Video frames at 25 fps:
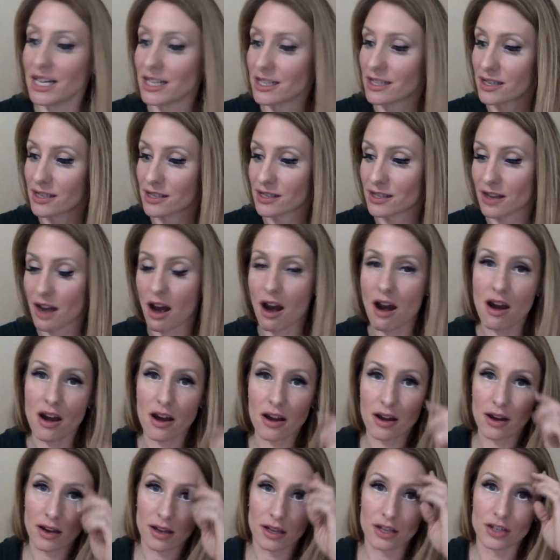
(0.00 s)
to
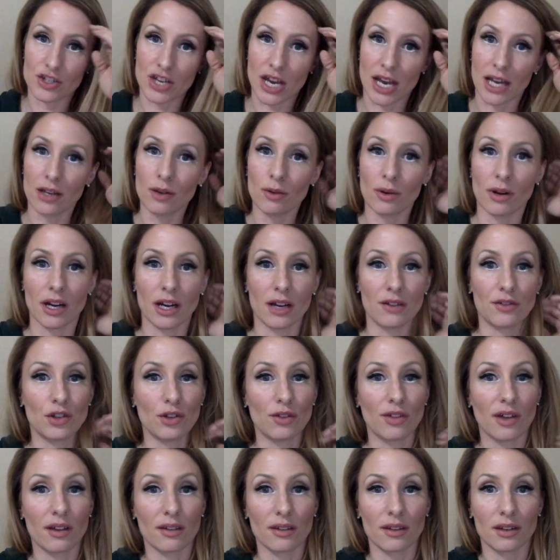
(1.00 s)
start January of
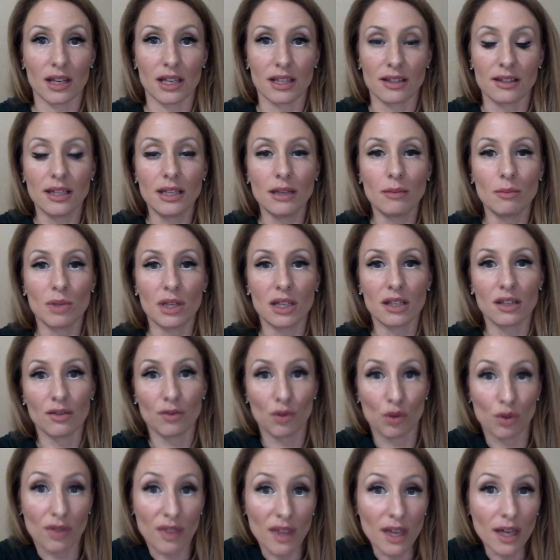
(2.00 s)
two thousand nineteen because if
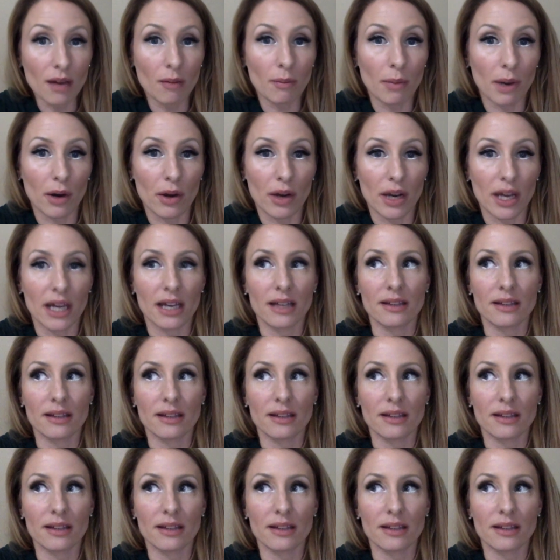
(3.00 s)
you think about it,